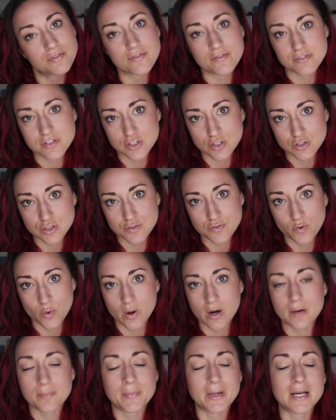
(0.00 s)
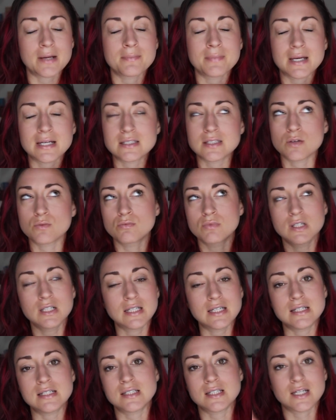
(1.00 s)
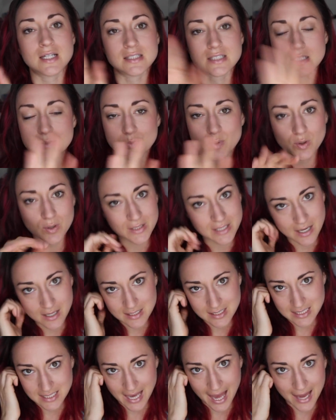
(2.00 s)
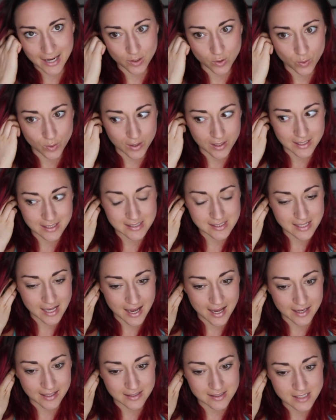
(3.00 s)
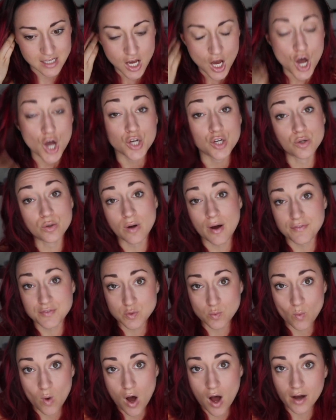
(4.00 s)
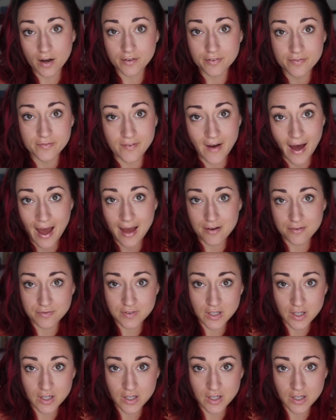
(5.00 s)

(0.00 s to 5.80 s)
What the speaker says: search for it, but it makes it really easy because it's broken down into categories and you don't have to walk 5